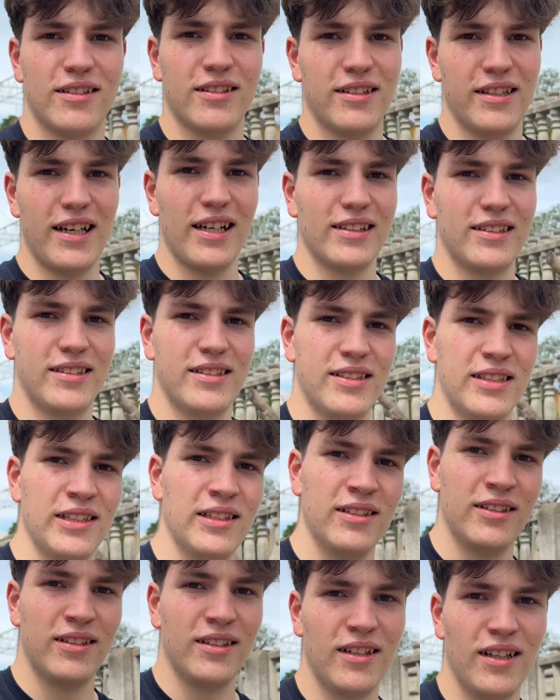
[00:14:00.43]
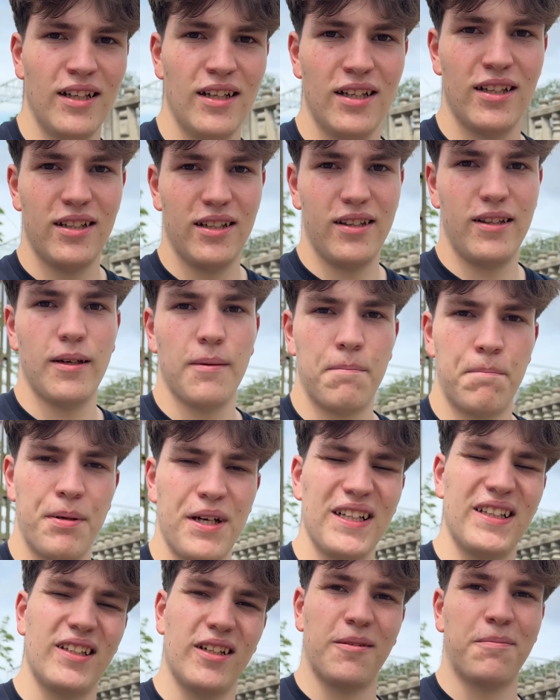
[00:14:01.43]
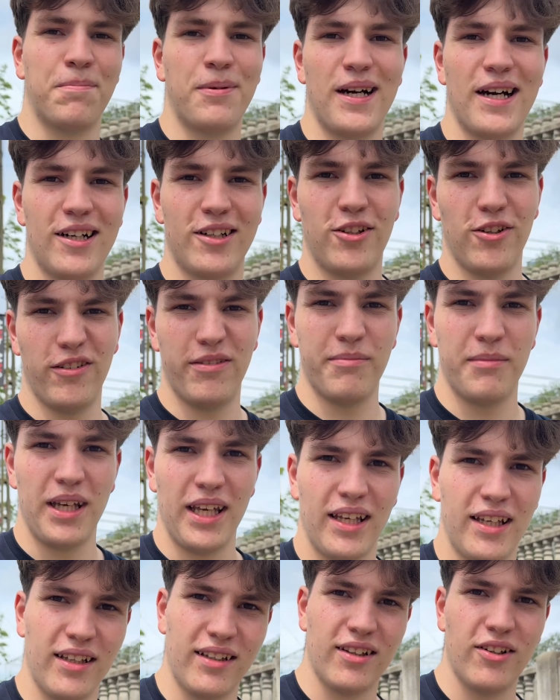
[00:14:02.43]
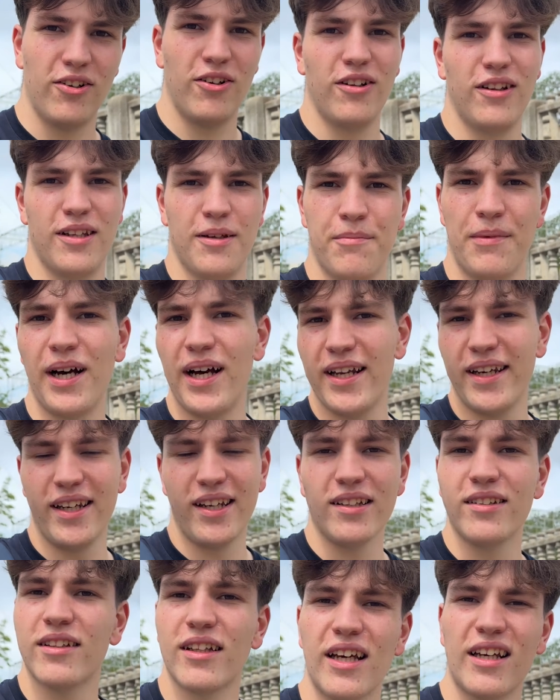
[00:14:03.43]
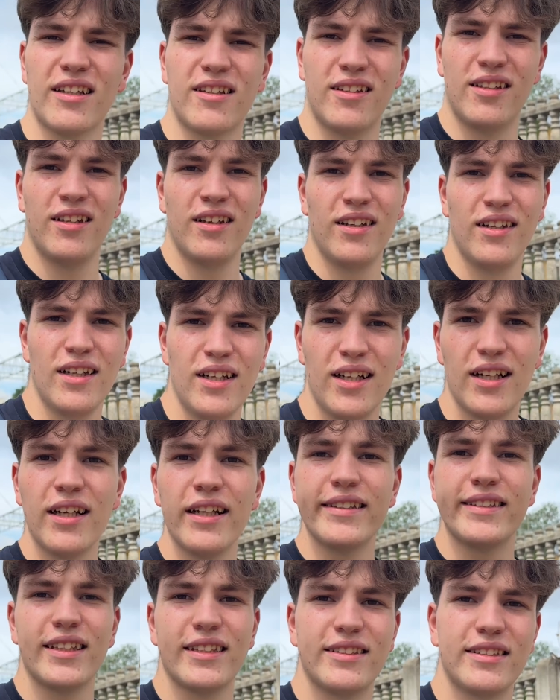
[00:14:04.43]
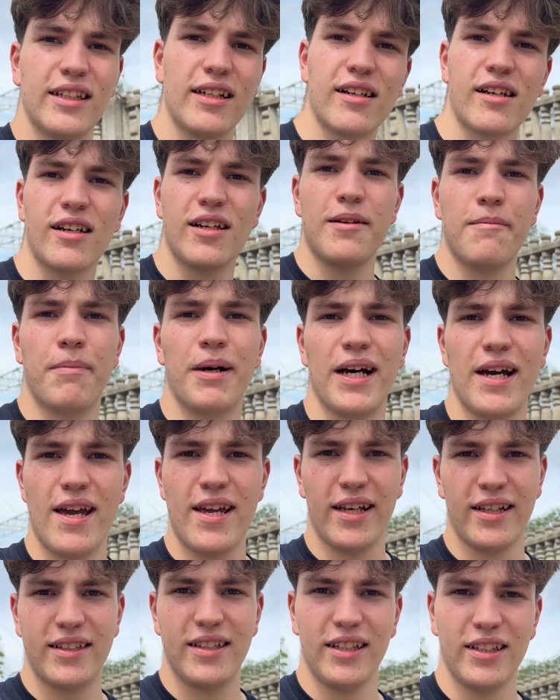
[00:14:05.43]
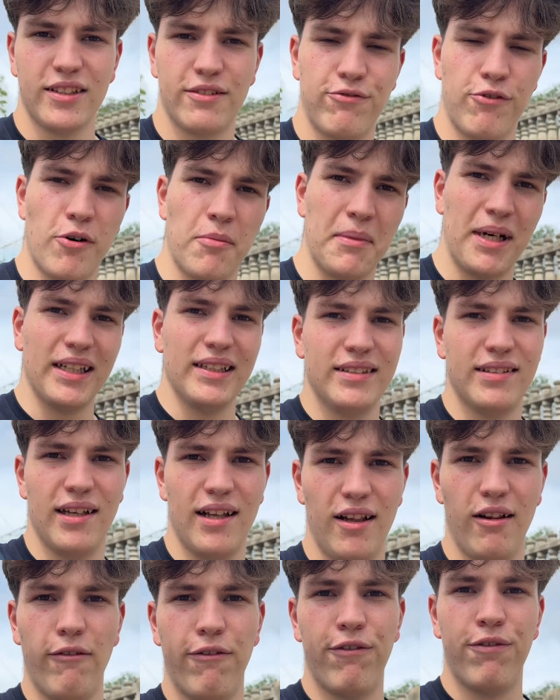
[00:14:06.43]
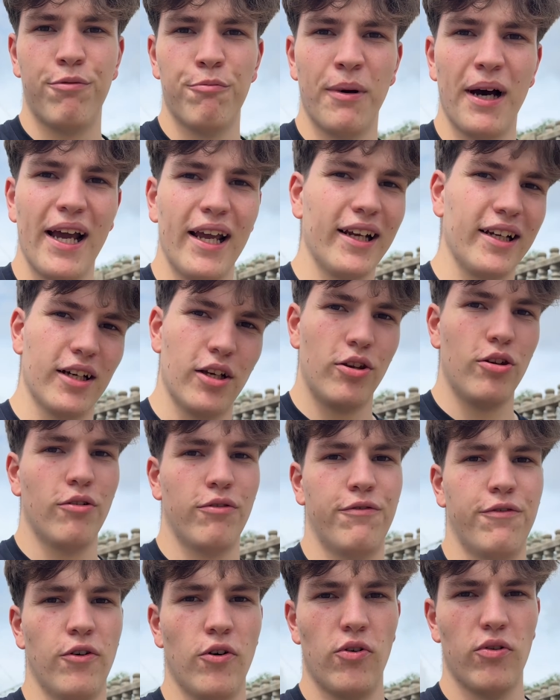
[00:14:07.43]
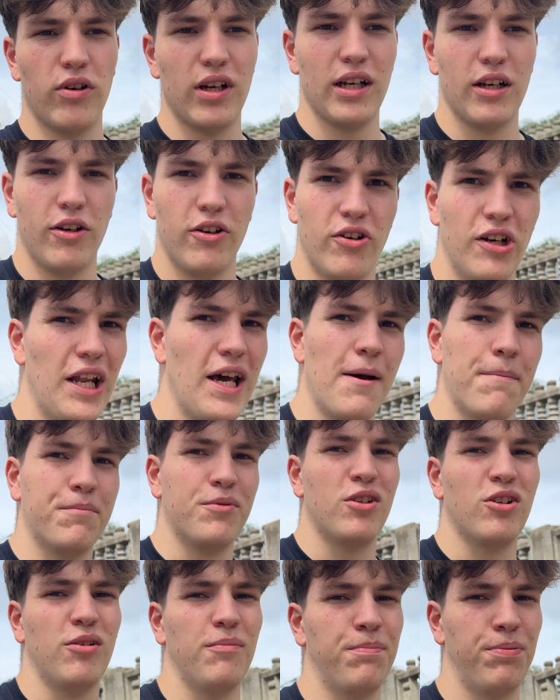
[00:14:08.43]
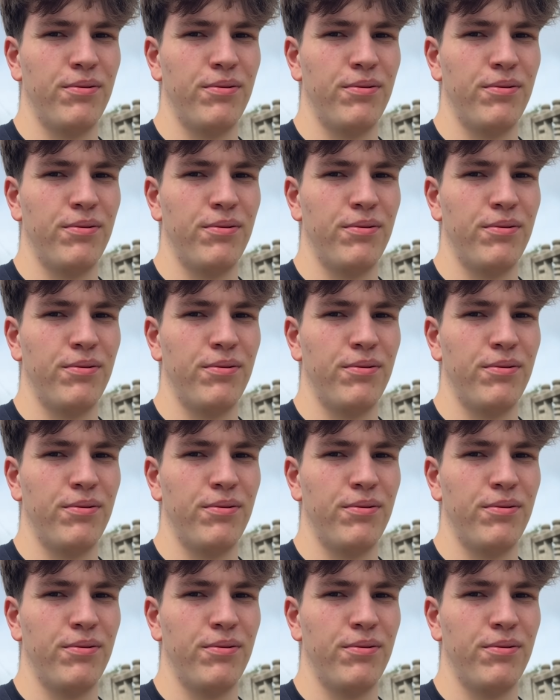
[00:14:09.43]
That's the better part of making all the money, not necessarily buying things for myself, buying a new phone, a new laptop,